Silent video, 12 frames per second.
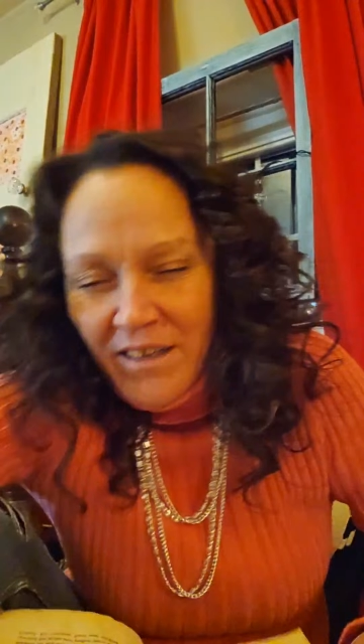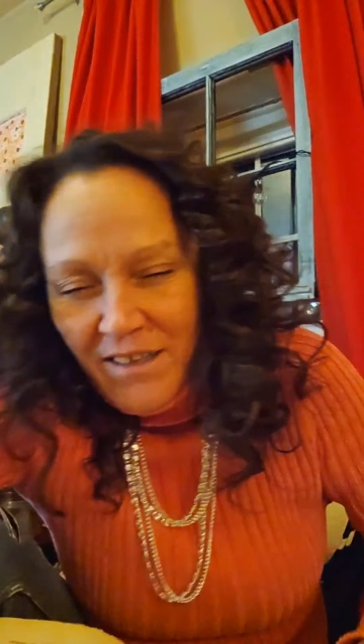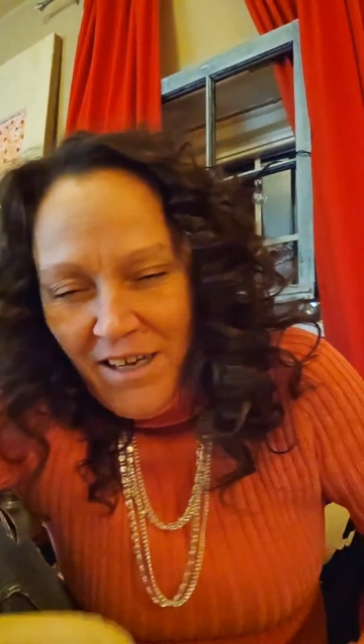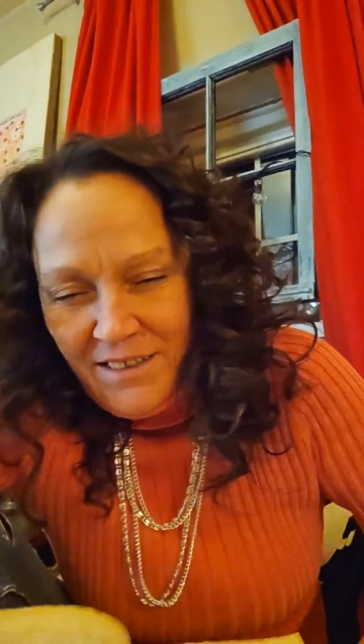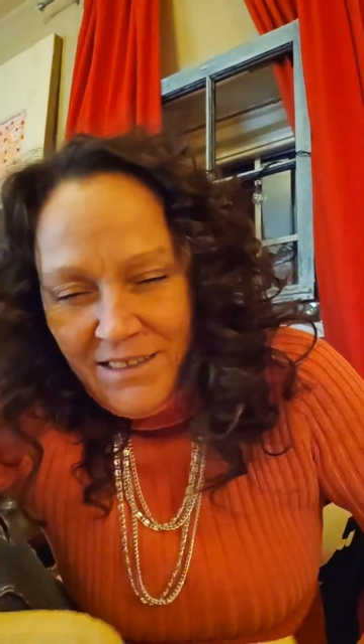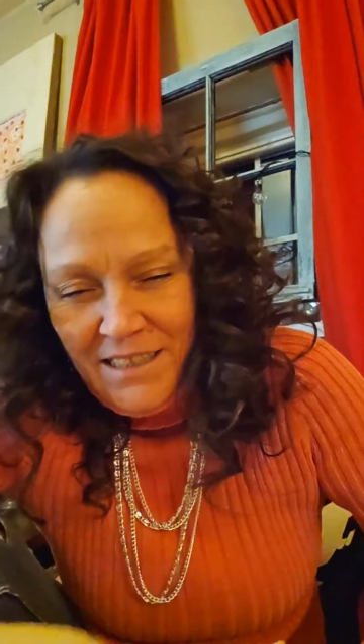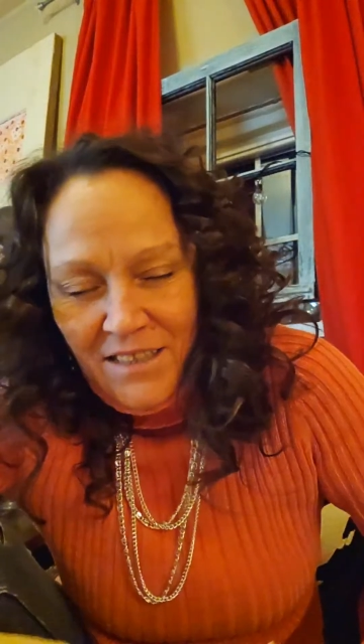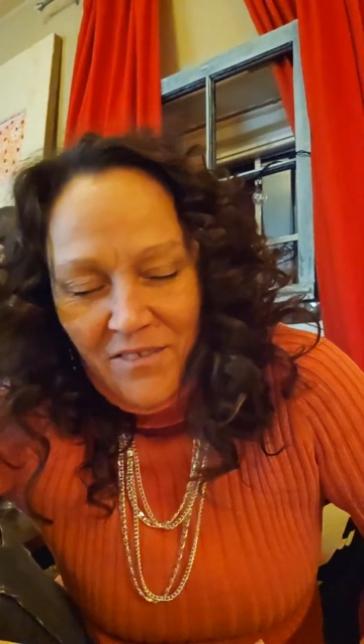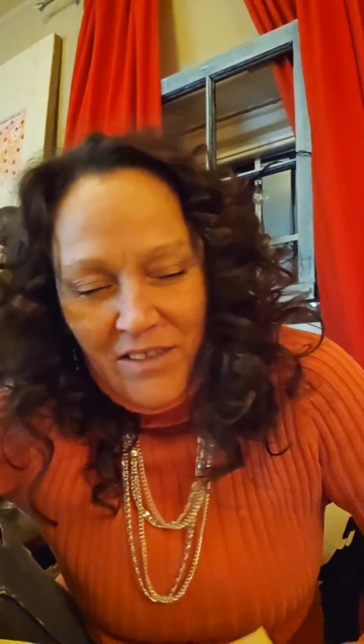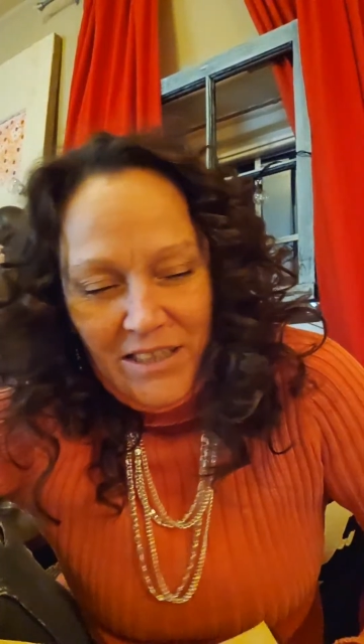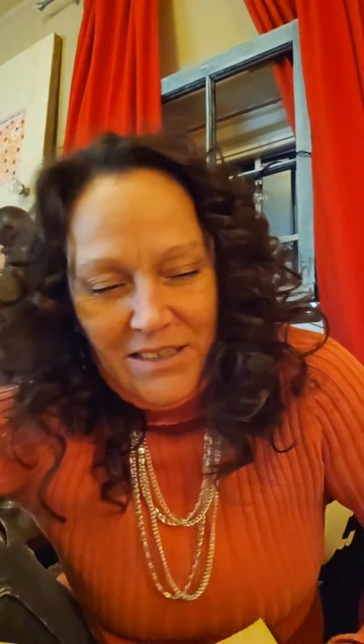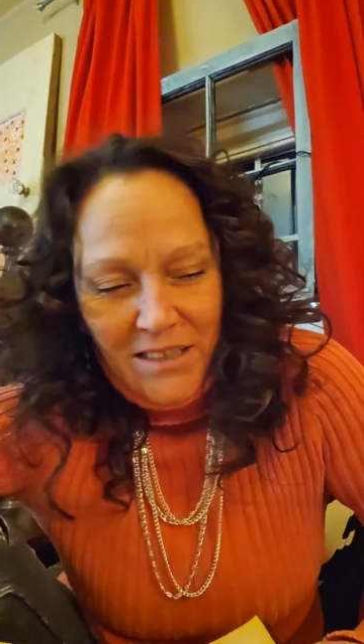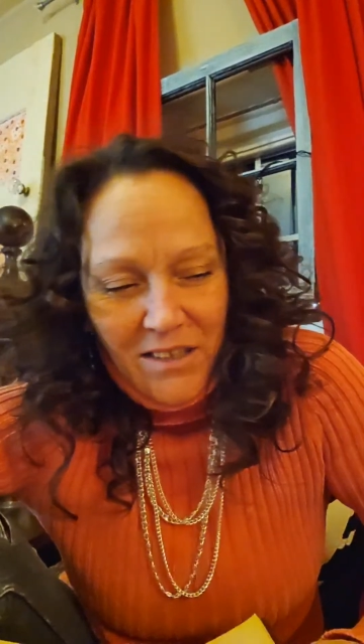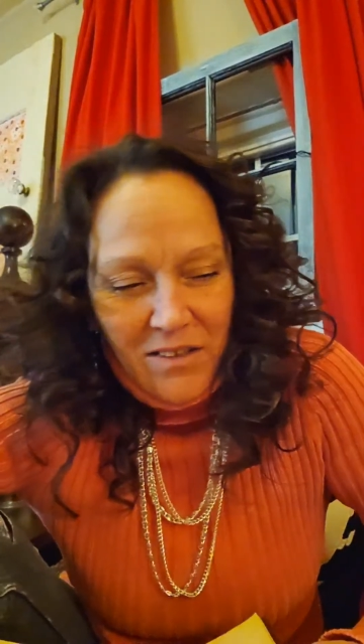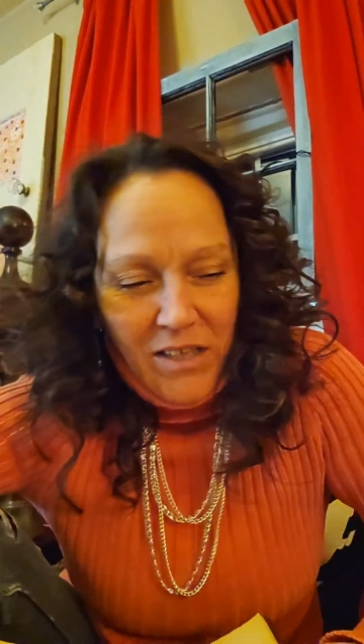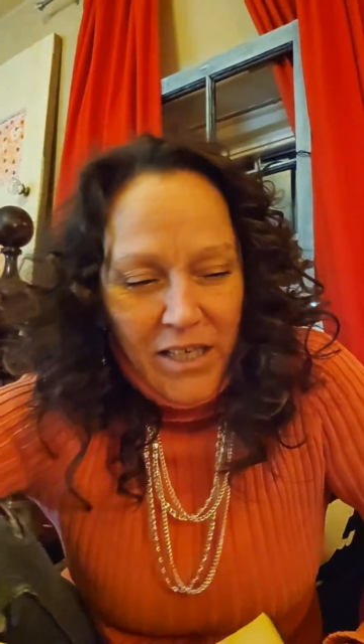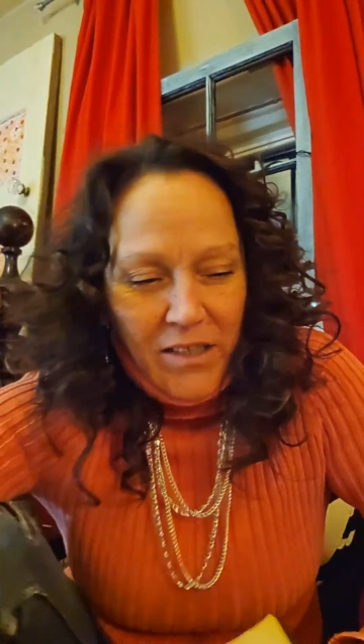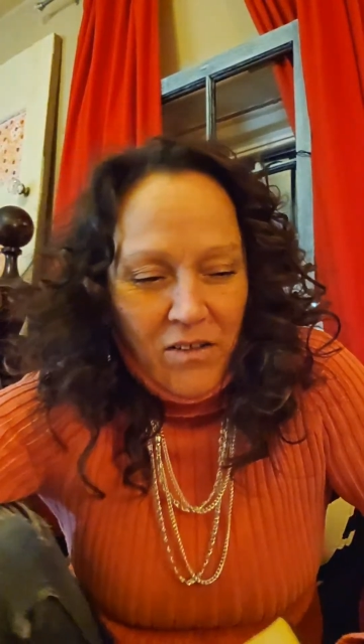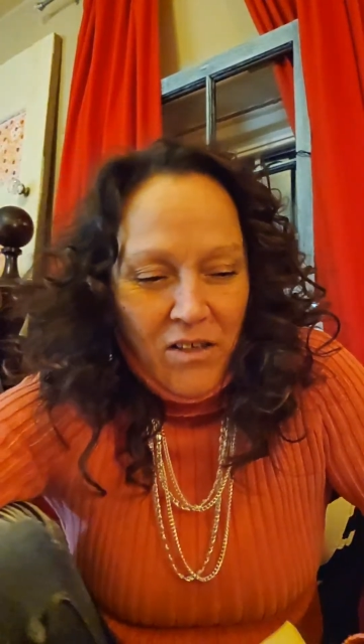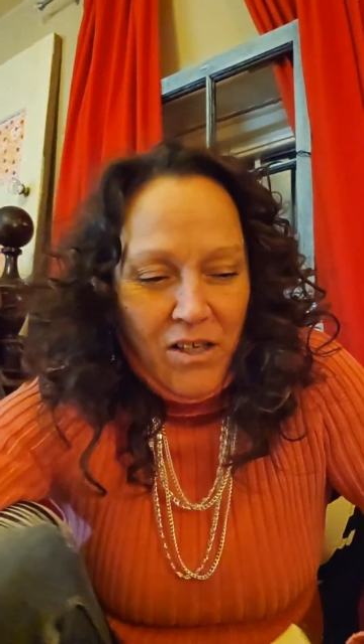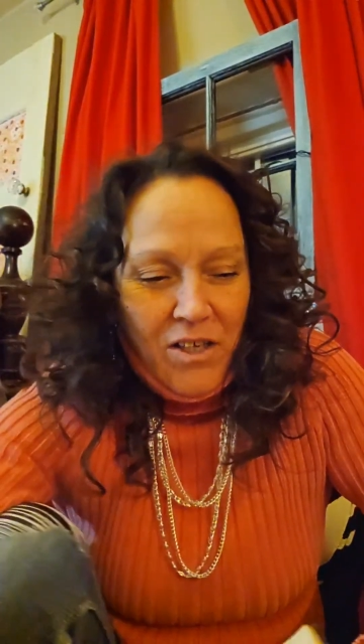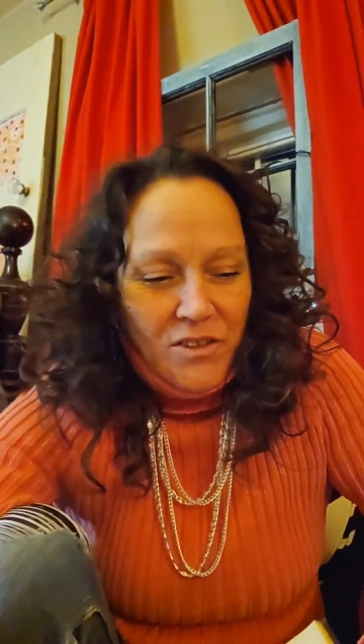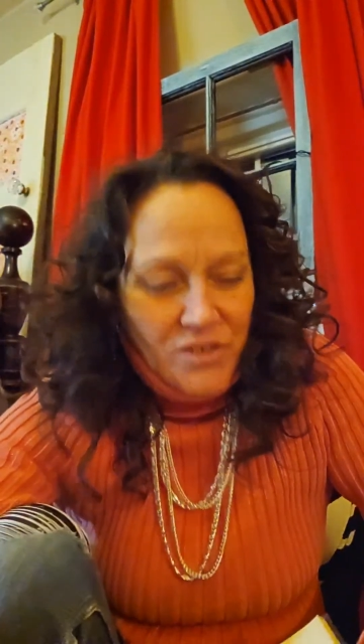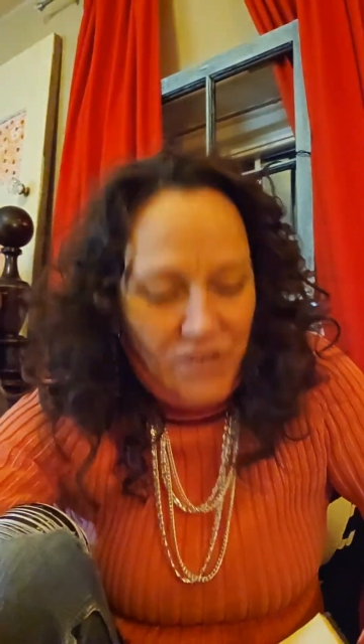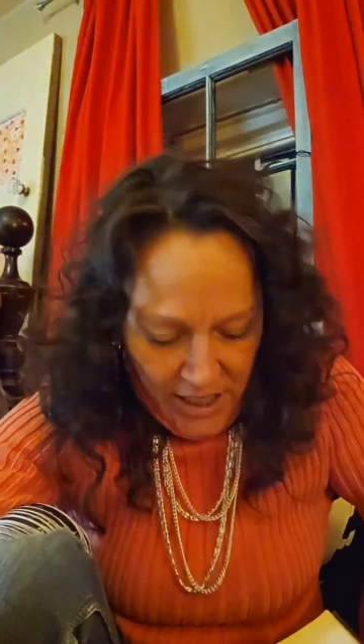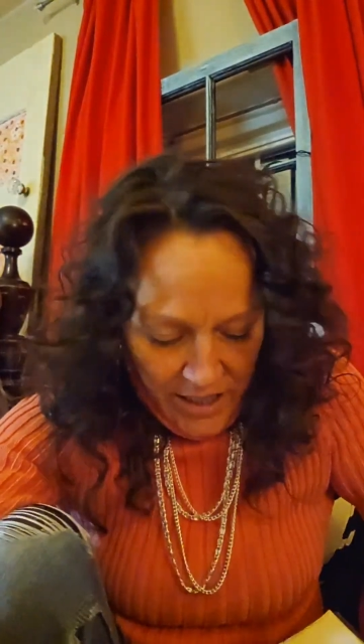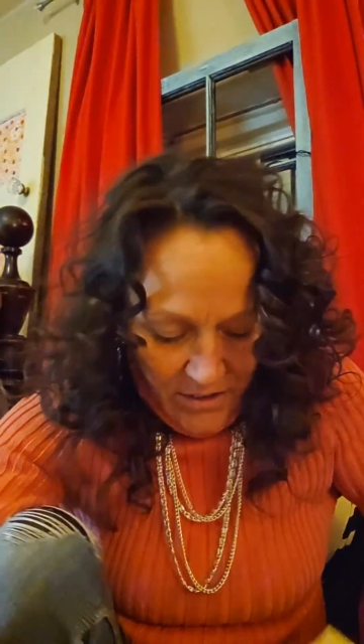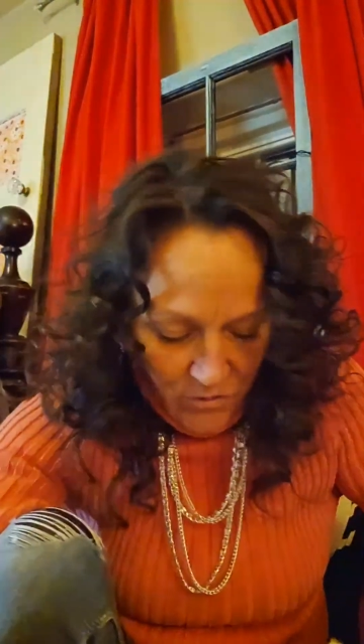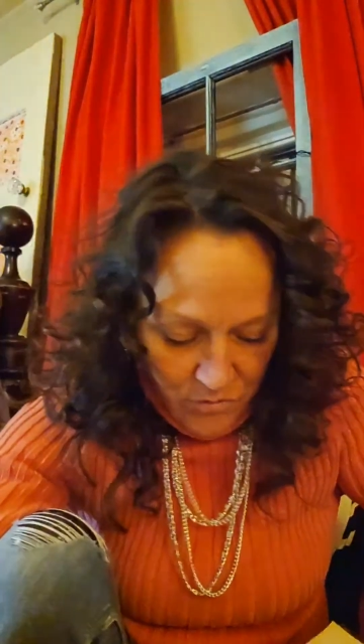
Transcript: I didn't even get to, like, title